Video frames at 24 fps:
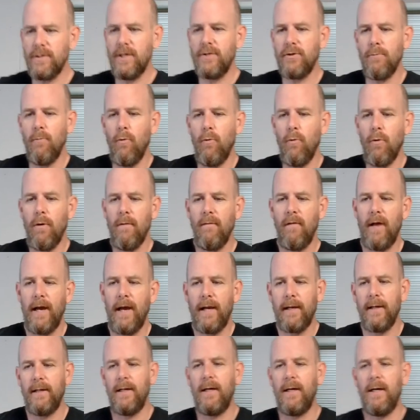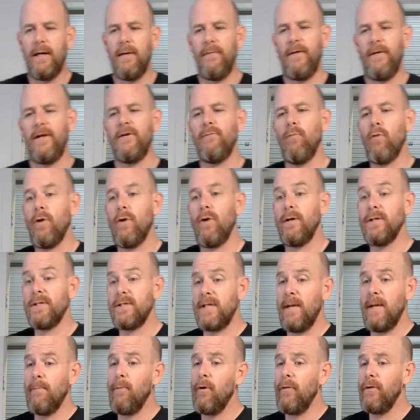These are more of like these more
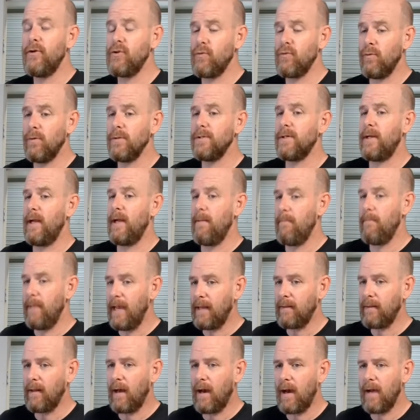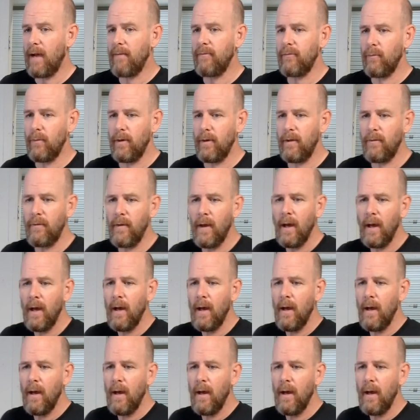assemble the tools that I make the hives with.